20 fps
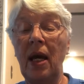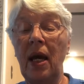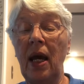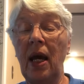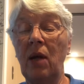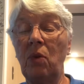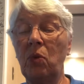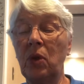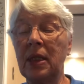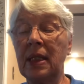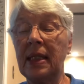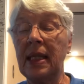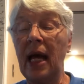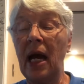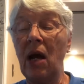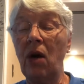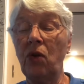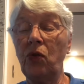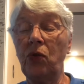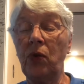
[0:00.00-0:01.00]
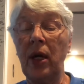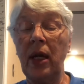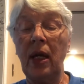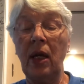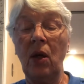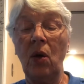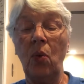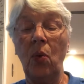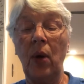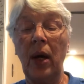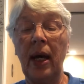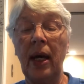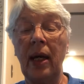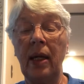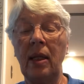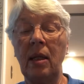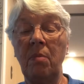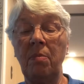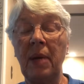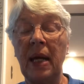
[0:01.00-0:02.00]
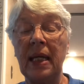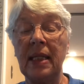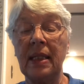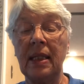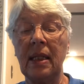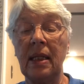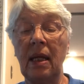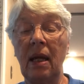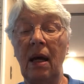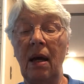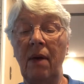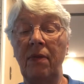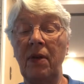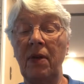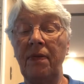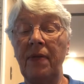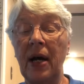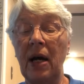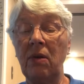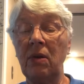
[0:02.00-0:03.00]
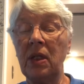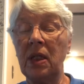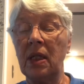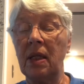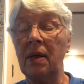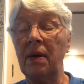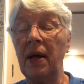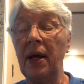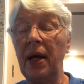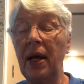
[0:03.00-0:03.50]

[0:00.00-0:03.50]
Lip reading: and was now draining away in the basin of the fountain.